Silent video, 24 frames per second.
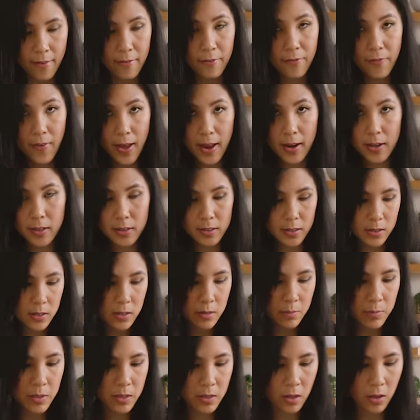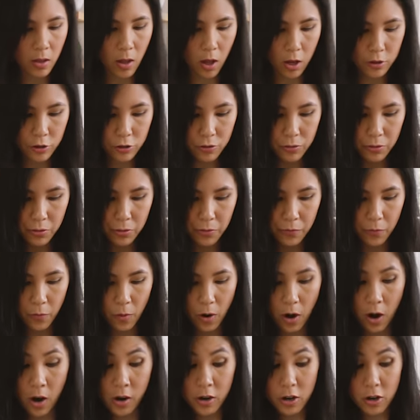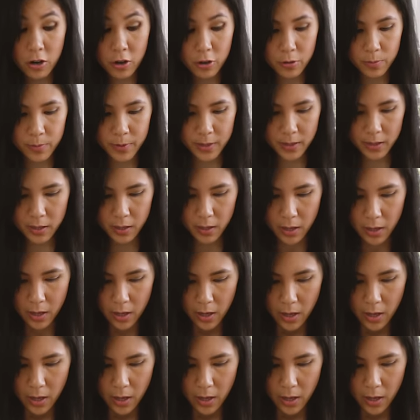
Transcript: And finally some cilantro for our herbs.